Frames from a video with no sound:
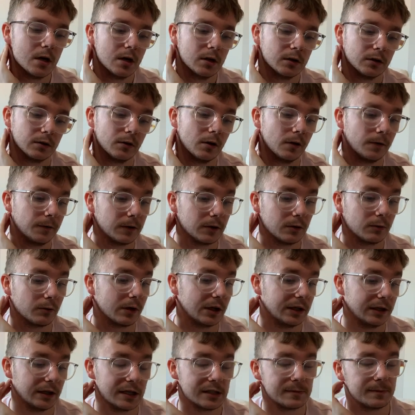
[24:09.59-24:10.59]
There are a few
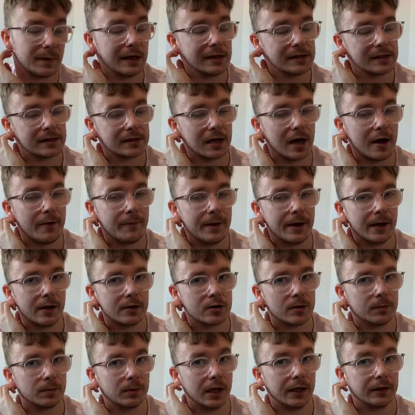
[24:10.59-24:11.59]
really nice pieces that I picked
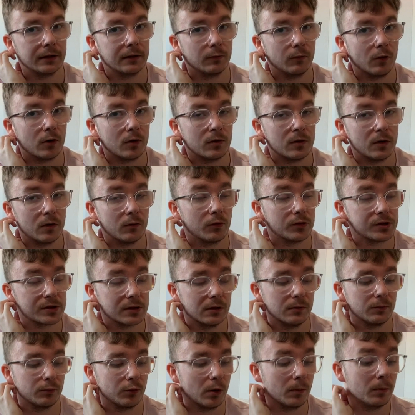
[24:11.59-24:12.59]
up like the Russell
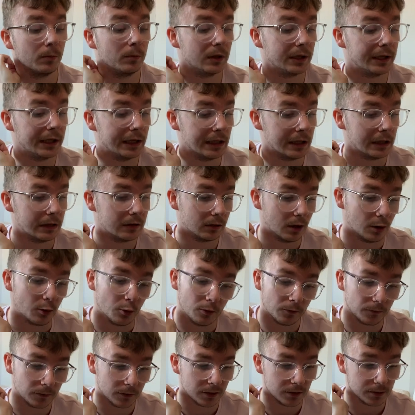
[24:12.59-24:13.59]
and Bromley
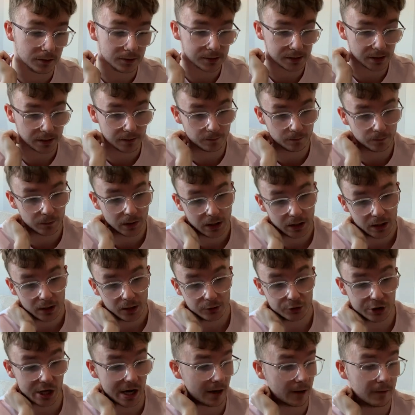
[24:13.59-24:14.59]
loafers and
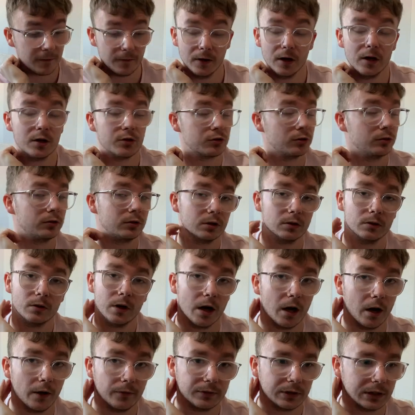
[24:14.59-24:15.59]
Jacques Vert should do
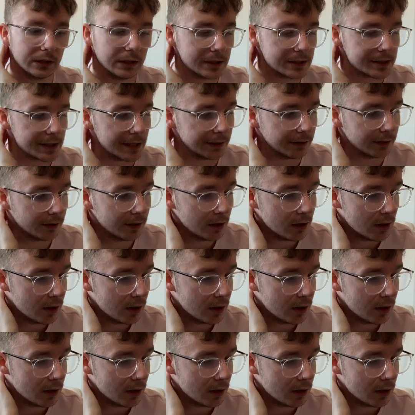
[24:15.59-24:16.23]
half decent